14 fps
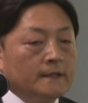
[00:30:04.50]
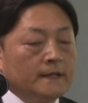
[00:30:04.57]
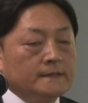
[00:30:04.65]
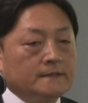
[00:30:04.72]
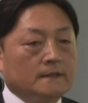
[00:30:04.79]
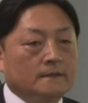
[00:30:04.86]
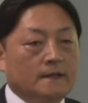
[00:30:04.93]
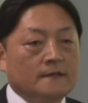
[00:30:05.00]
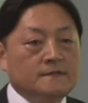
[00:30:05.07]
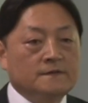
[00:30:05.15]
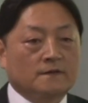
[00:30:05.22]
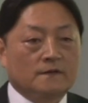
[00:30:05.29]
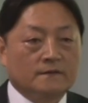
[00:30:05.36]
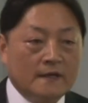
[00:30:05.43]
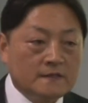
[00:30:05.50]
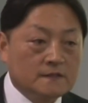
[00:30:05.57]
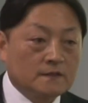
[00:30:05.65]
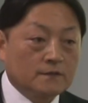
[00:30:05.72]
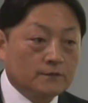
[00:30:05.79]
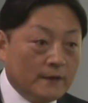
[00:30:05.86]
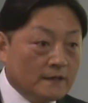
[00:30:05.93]
Yes, that's a
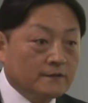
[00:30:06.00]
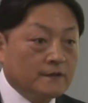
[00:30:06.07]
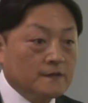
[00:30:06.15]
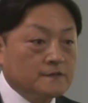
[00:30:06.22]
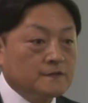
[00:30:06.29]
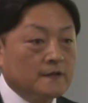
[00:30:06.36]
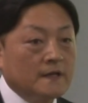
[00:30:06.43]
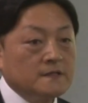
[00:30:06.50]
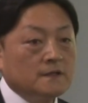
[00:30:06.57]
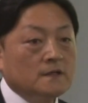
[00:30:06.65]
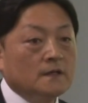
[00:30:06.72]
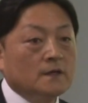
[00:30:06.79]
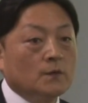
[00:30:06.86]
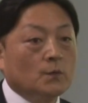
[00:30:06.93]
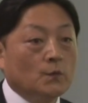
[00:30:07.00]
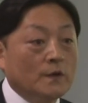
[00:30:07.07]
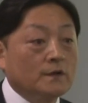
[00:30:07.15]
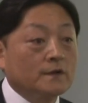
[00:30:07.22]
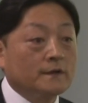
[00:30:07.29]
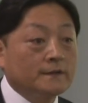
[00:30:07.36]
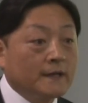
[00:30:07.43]
great question. Actually, we
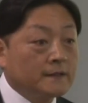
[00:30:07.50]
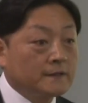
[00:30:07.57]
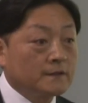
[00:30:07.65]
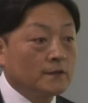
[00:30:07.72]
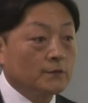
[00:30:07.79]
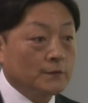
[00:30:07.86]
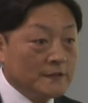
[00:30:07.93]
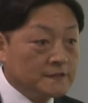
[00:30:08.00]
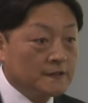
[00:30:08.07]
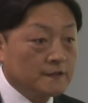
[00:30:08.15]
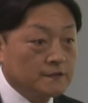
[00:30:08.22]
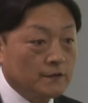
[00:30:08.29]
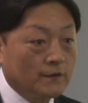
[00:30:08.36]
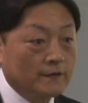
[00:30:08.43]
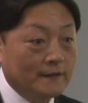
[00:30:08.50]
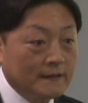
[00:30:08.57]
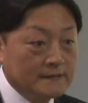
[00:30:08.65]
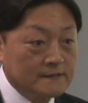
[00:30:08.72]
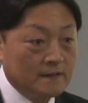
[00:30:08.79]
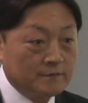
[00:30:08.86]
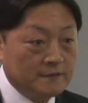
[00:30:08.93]
could conducting the research on
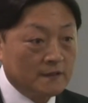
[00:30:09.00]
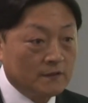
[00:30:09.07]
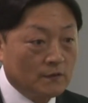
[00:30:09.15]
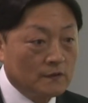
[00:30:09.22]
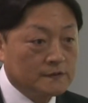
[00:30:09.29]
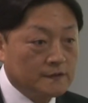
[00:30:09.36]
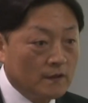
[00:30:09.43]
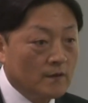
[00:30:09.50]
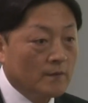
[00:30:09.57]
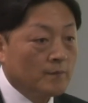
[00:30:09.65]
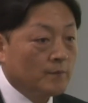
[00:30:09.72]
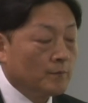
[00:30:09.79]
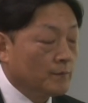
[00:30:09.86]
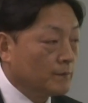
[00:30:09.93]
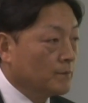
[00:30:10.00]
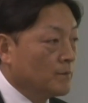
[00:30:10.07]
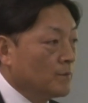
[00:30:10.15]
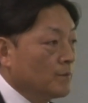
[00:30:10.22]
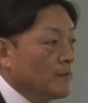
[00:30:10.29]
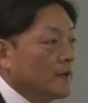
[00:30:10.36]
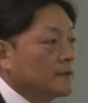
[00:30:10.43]
that subject also.
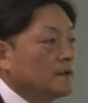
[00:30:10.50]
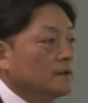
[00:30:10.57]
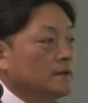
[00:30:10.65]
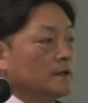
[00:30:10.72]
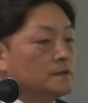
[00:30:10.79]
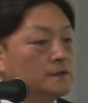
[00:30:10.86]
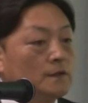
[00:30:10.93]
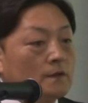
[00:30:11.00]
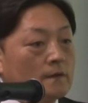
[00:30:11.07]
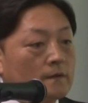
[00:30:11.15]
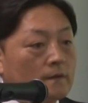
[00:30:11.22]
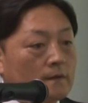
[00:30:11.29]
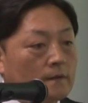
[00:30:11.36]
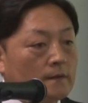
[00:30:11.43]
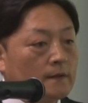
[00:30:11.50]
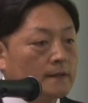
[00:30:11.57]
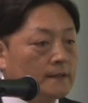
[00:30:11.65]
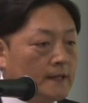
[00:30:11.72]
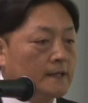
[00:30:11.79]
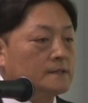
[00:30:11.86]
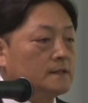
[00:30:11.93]
But there's a,
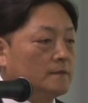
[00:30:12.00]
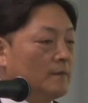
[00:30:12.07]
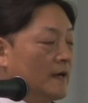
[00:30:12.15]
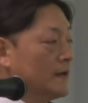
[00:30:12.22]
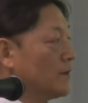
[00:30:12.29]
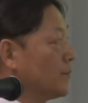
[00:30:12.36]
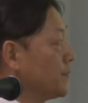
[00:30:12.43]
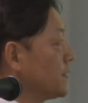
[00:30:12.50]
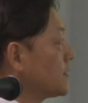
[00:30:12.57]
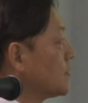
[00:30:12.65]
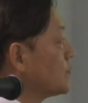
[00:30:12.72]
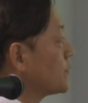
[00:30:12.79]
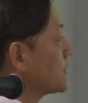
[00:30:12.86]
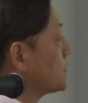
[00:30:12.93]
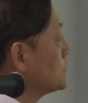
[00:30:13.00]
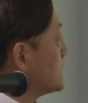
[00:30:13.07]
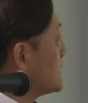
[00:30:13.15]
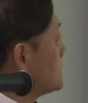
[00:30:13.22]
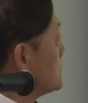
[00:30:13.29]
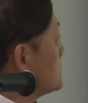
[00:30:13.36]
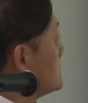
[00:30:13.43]
yes, my opinion, because as you